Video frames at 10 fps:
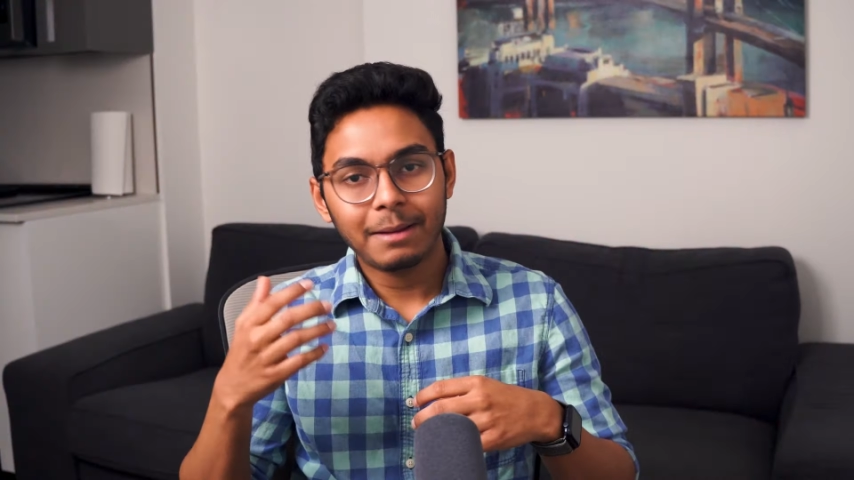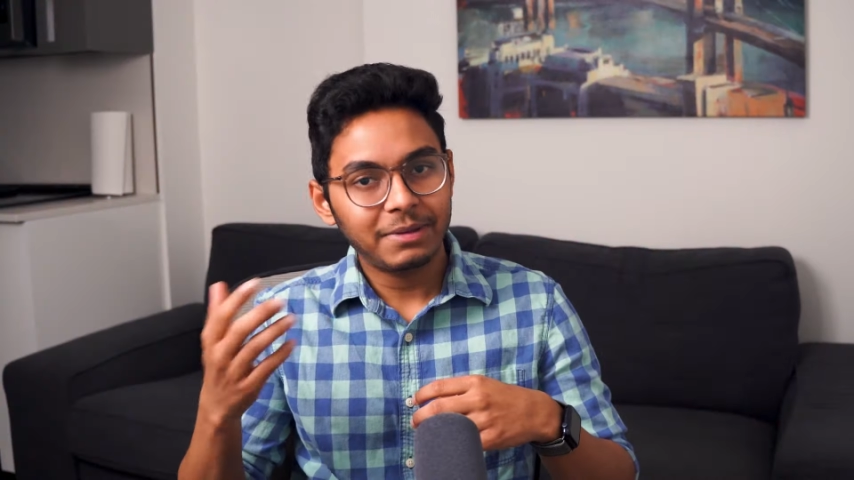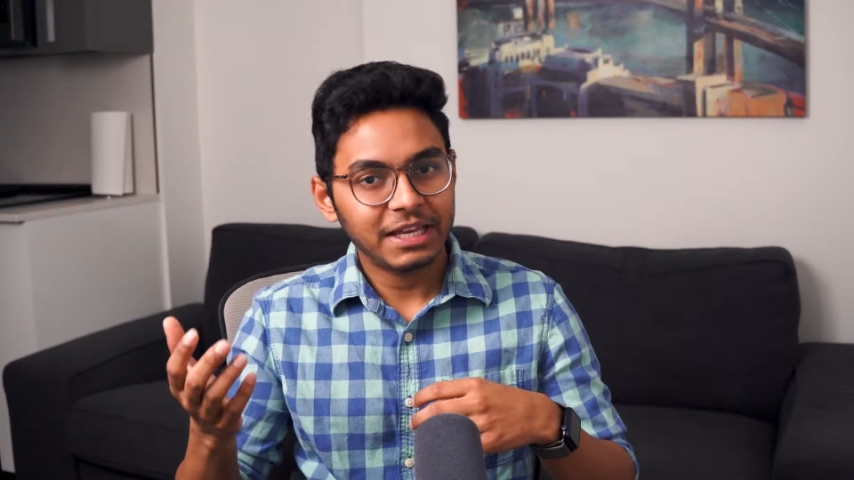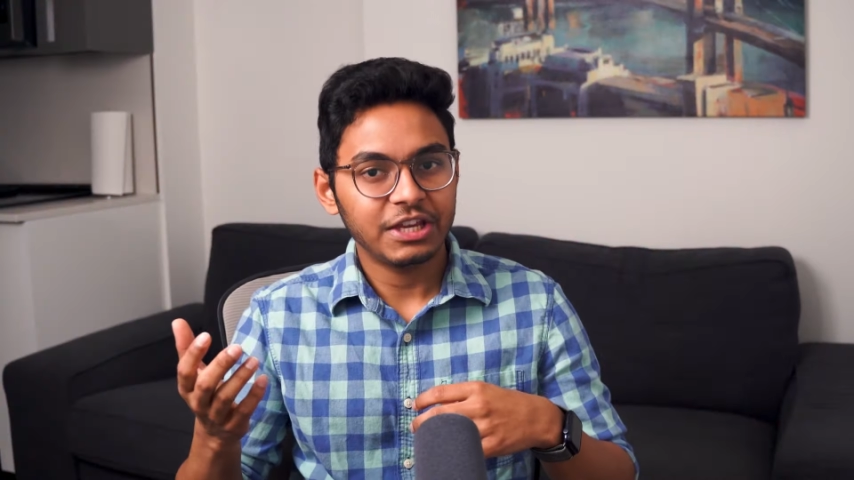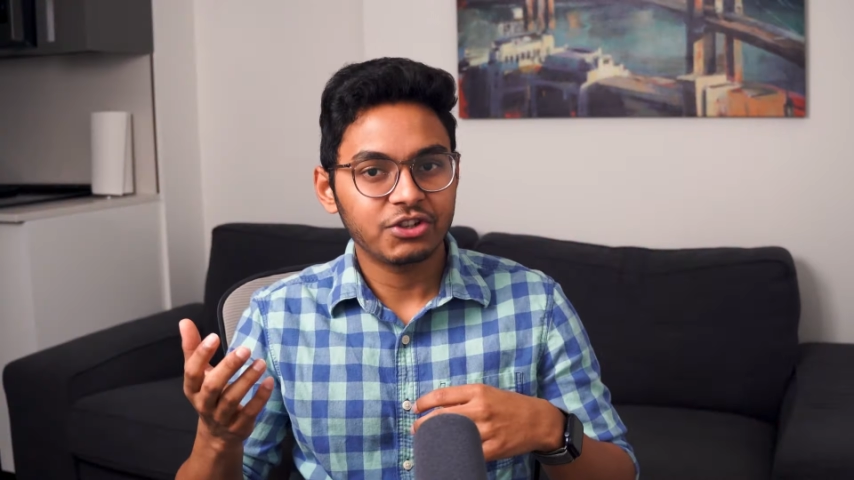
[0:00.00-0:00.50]

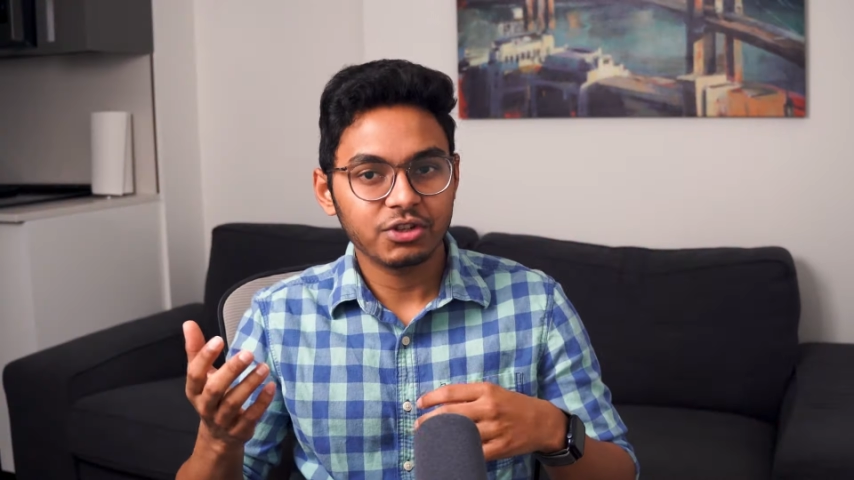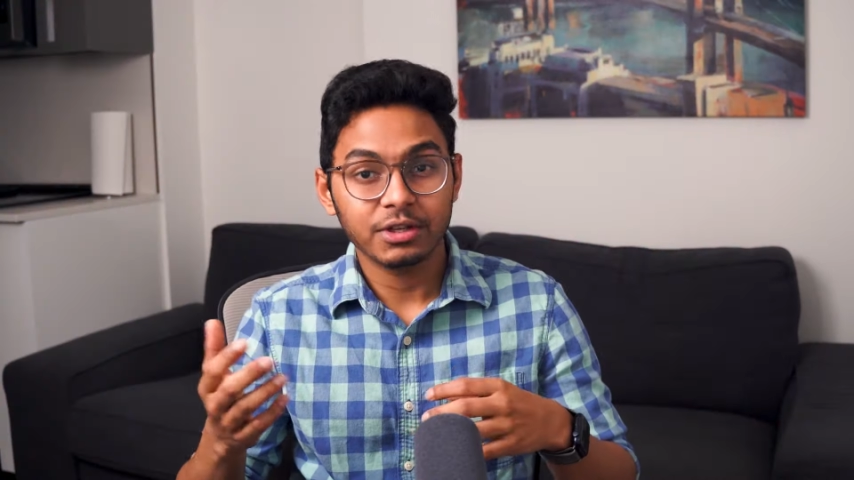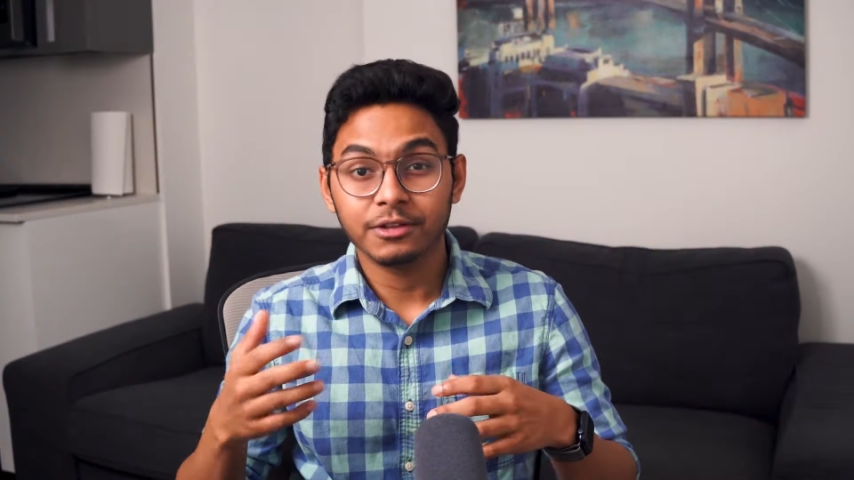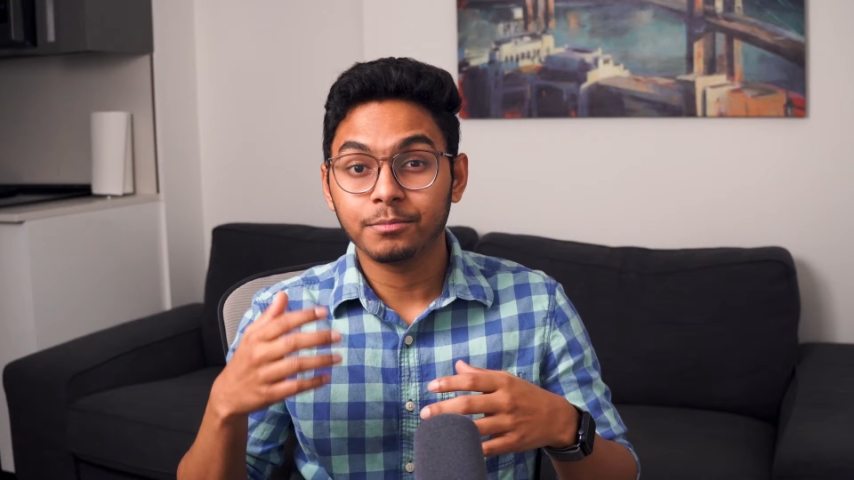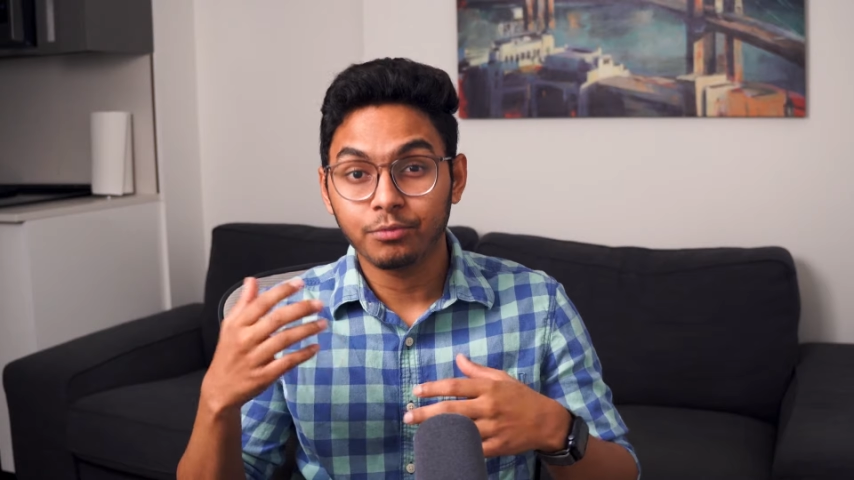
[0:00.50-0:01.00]
application
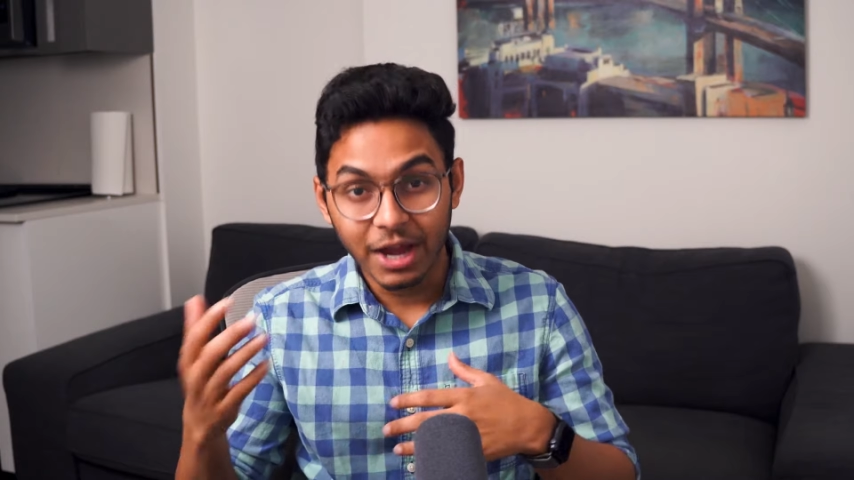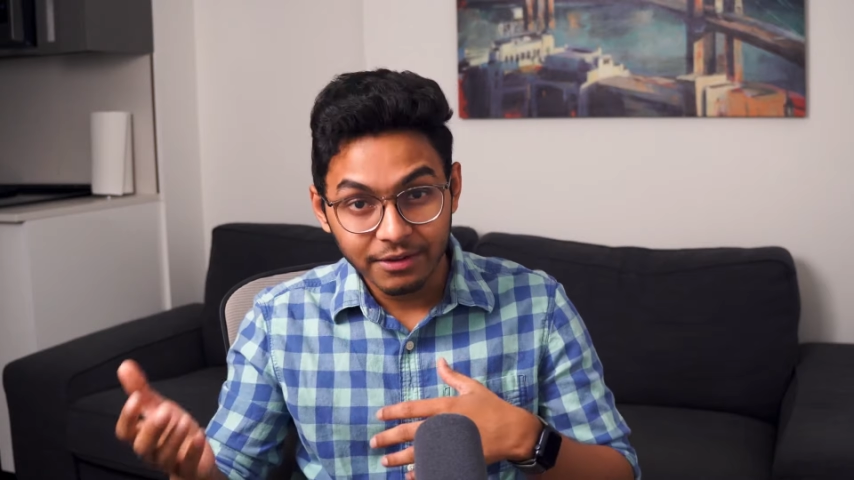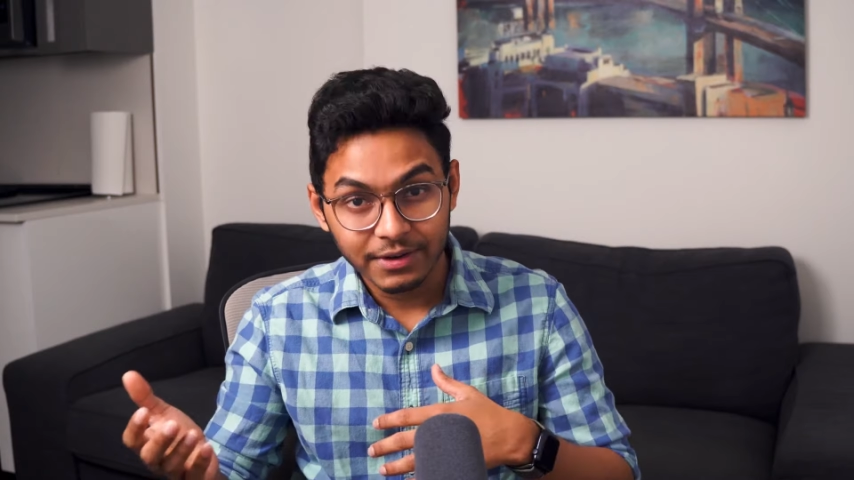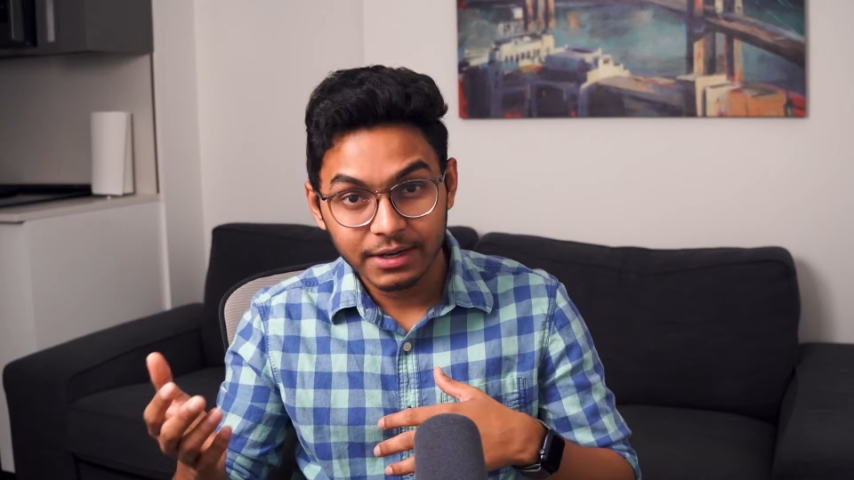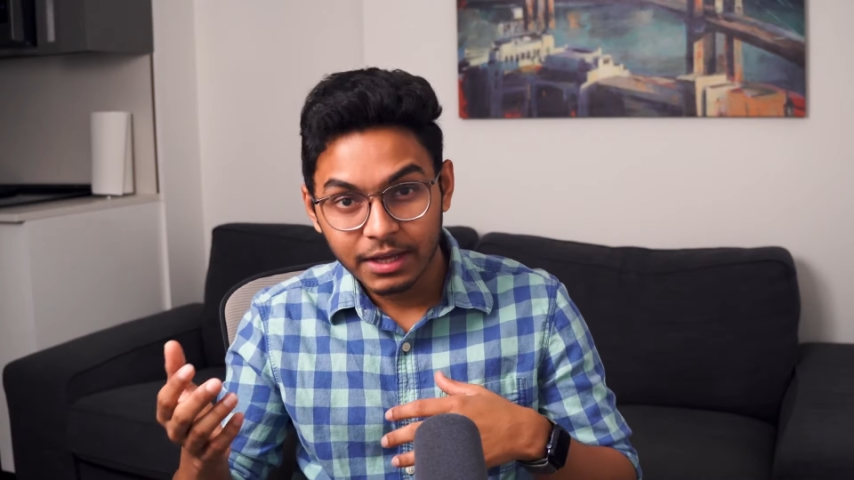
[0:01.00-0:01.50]
is
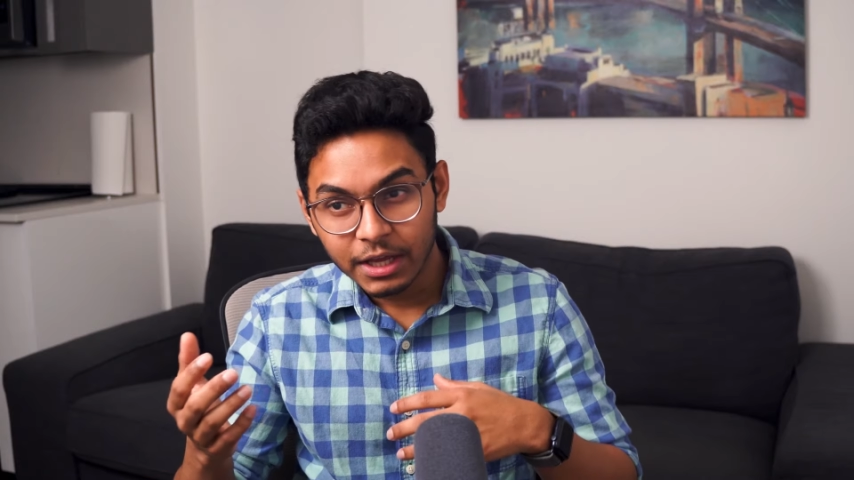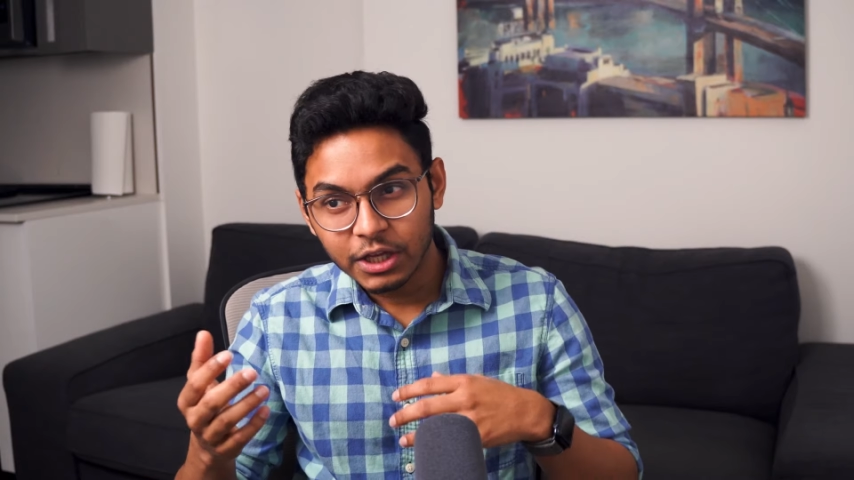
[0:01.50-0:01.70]
private,